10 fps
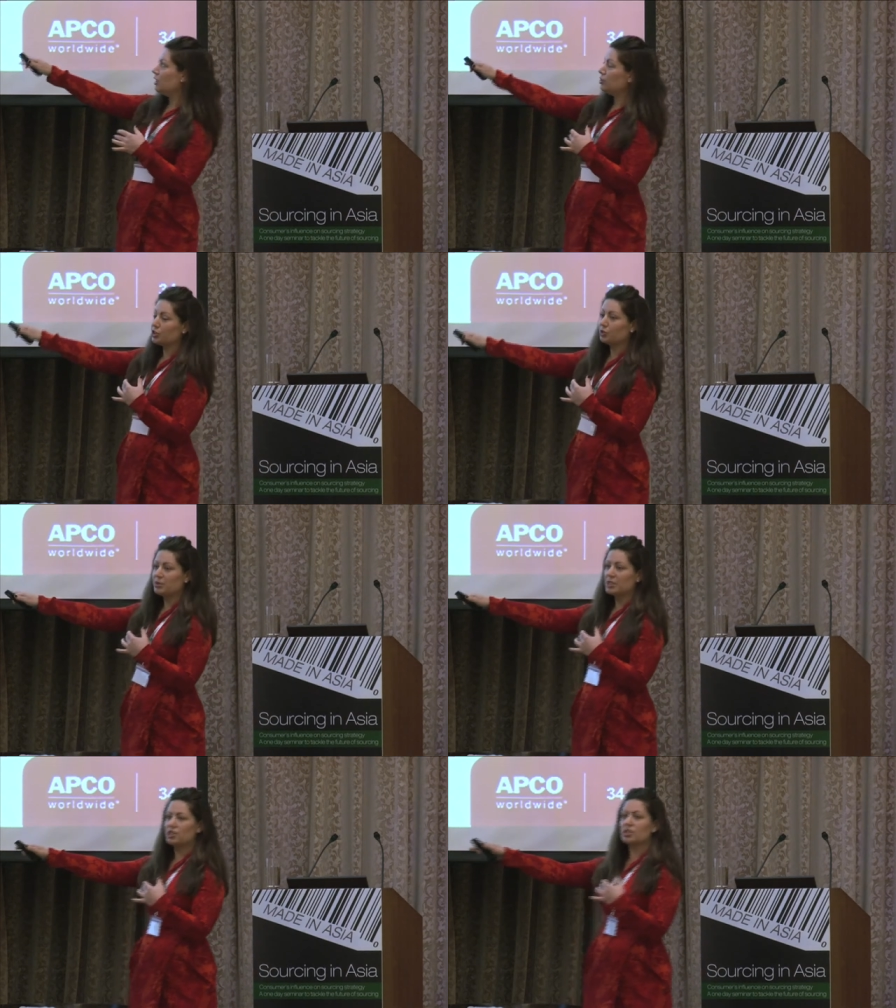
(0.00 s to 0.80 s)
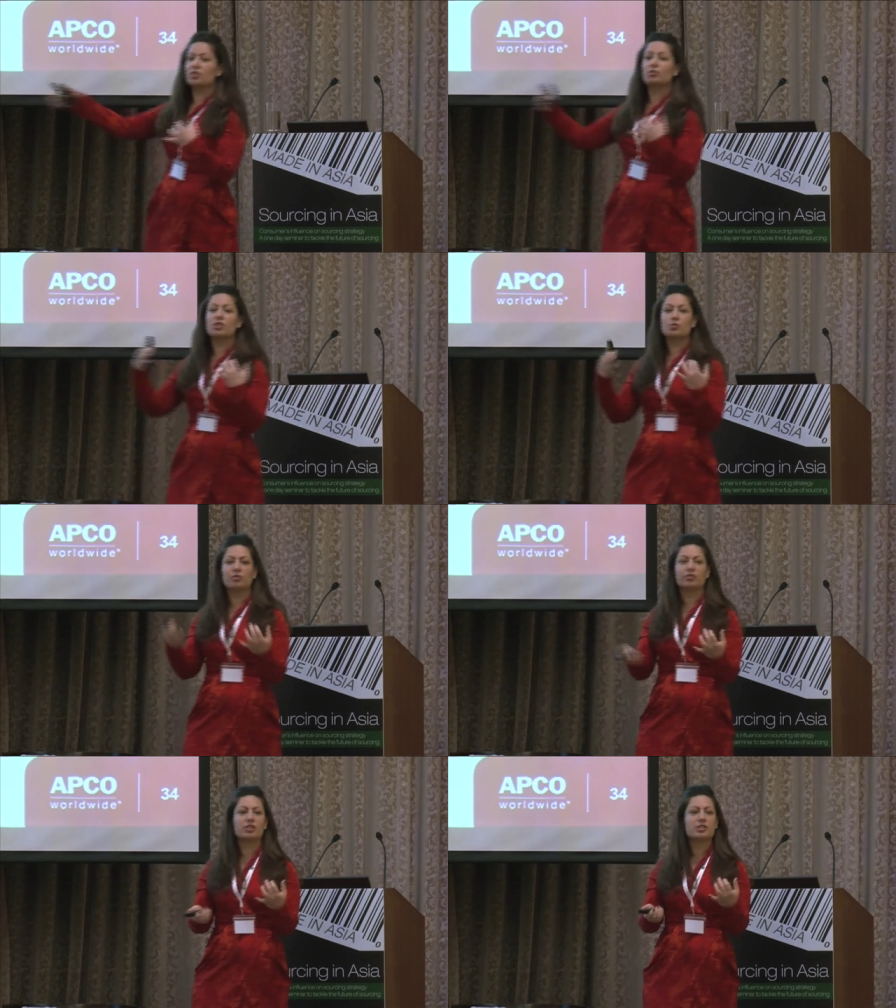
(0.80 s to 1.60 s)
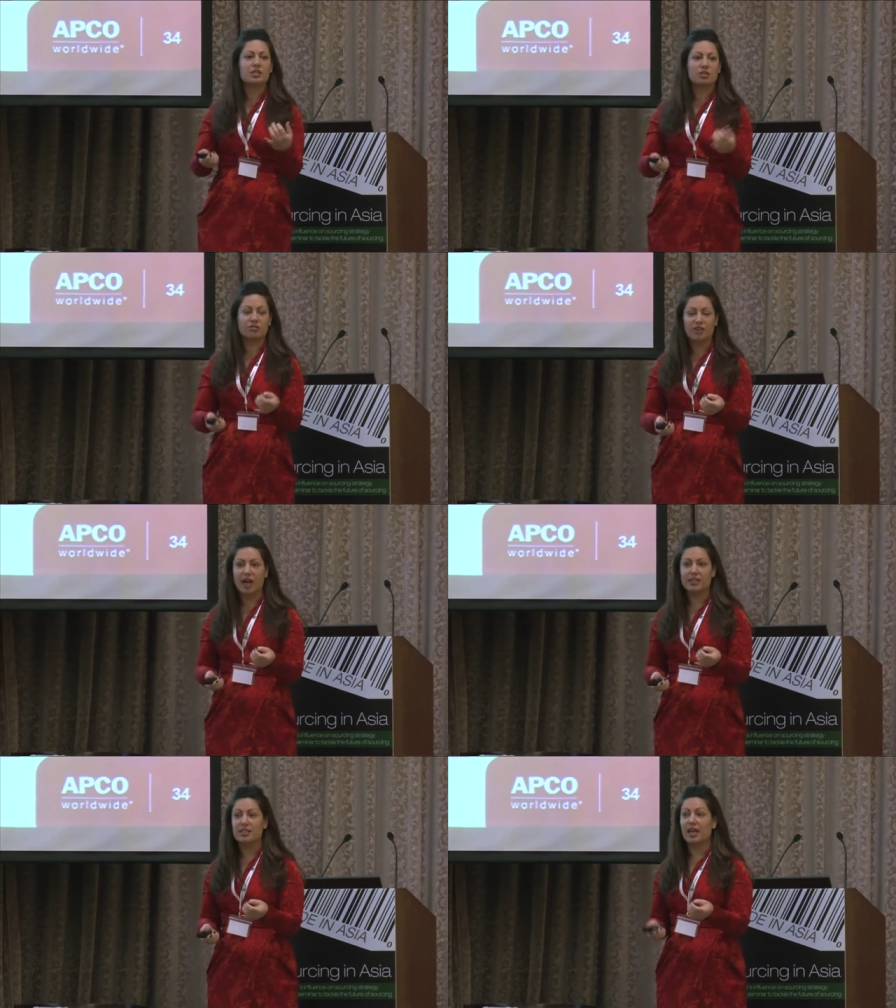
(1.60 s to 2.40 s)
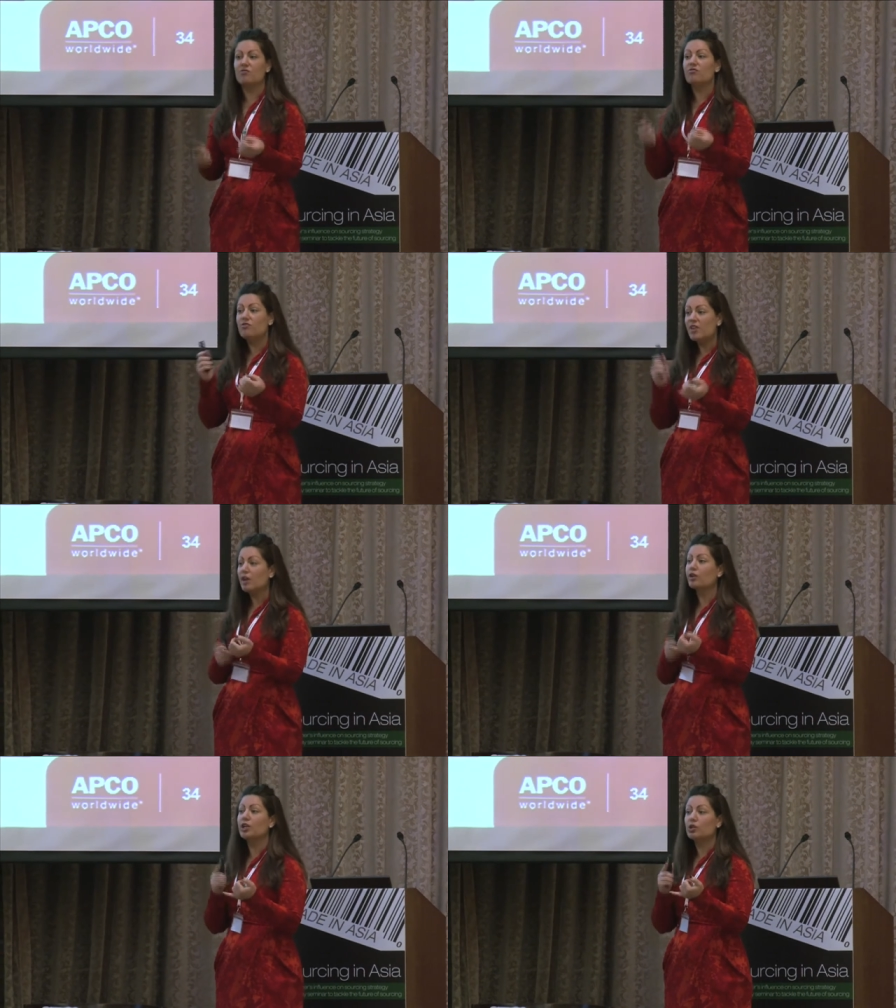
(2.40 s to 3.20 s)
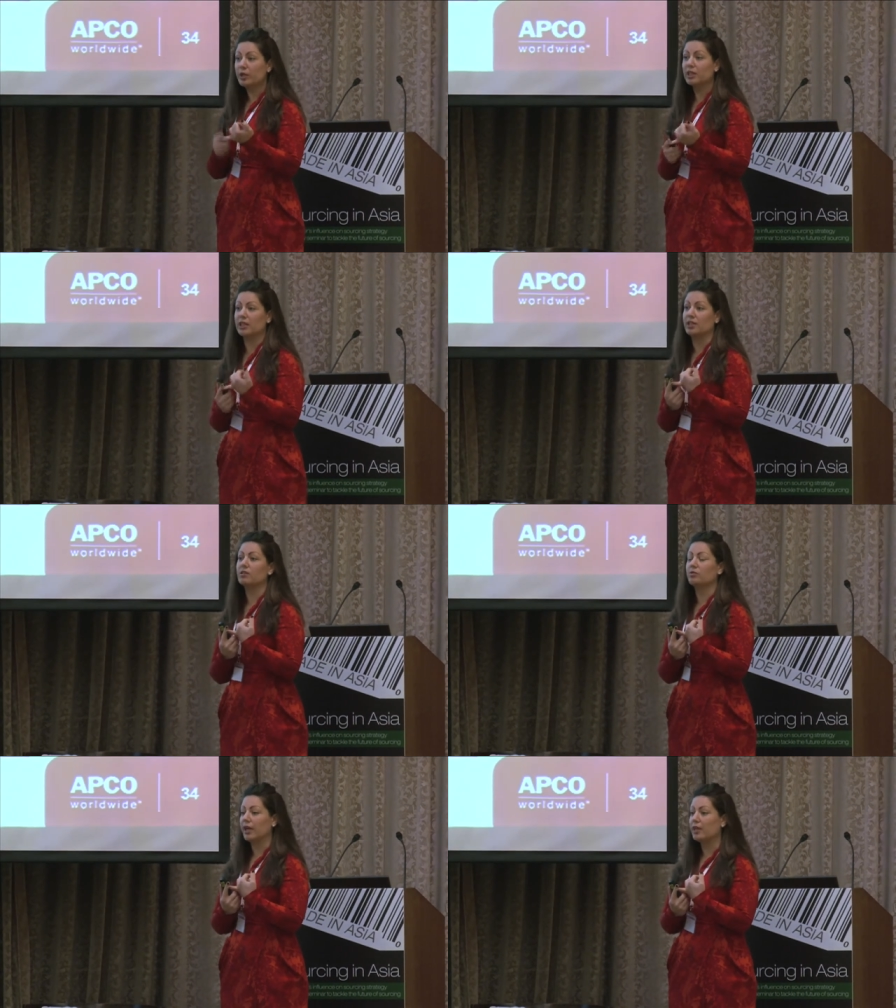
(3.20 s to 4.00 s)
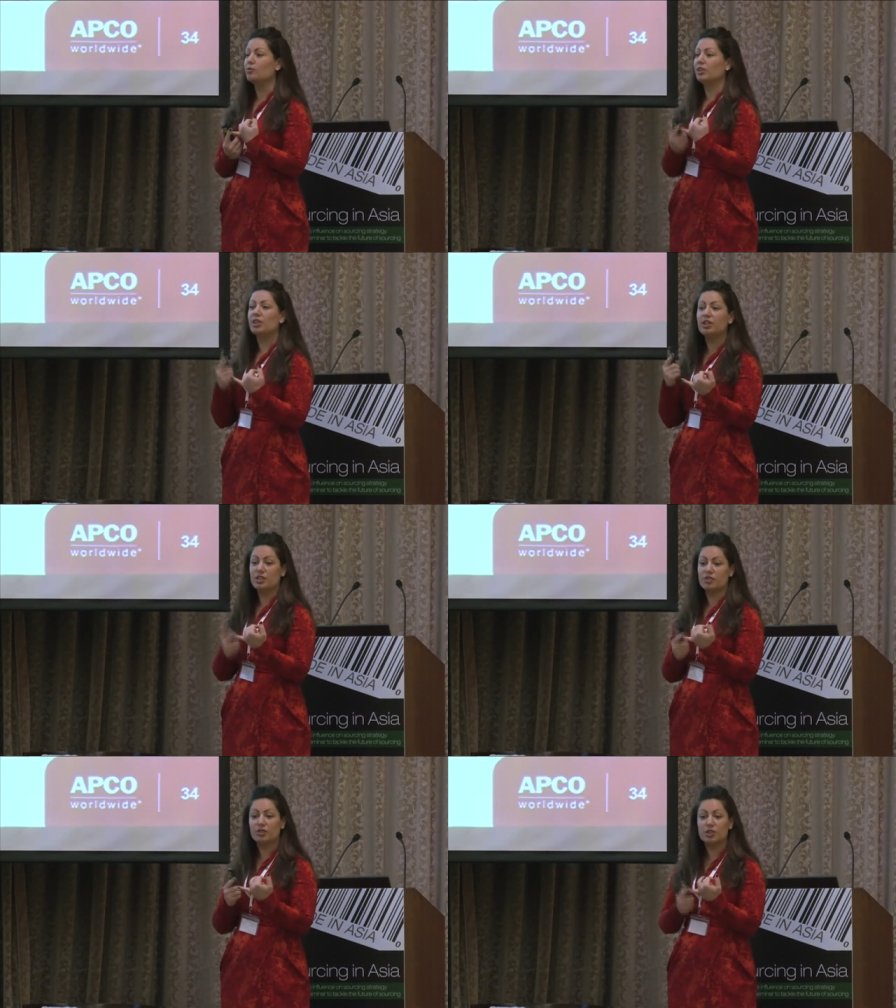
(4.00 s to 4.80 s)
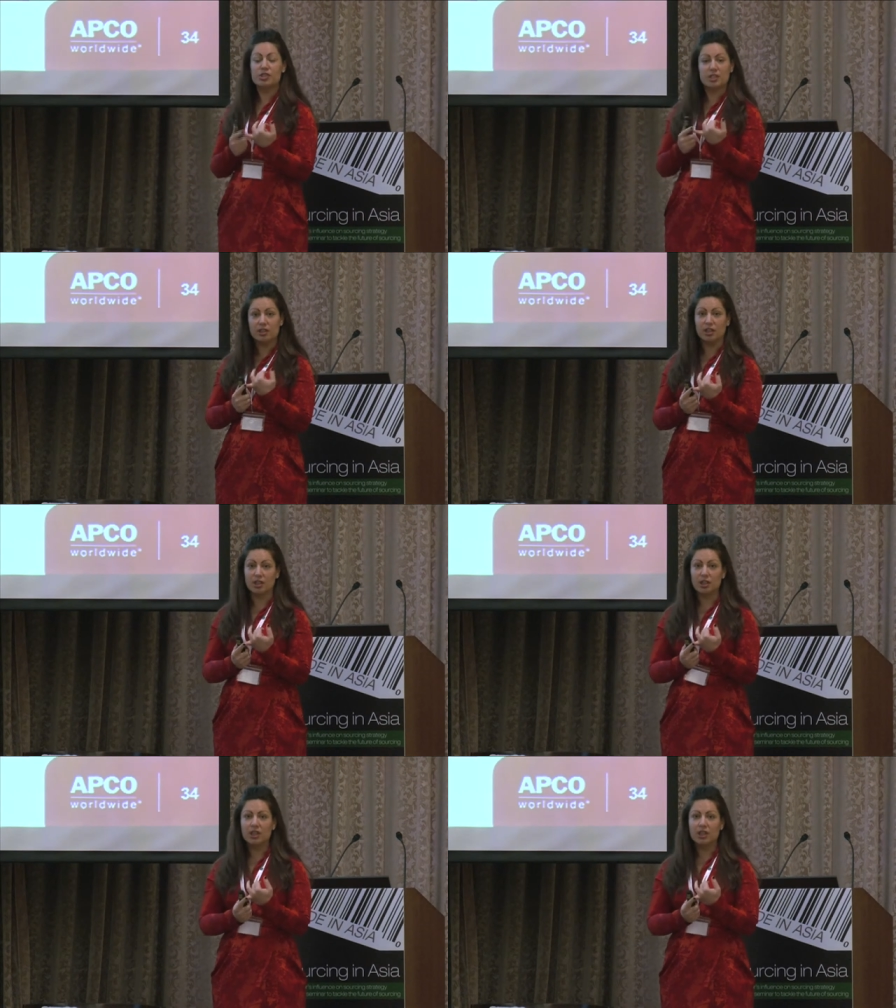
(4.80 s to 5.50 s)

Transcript: leadership positions. So this refers to the fact that very quickly, right, within his first year,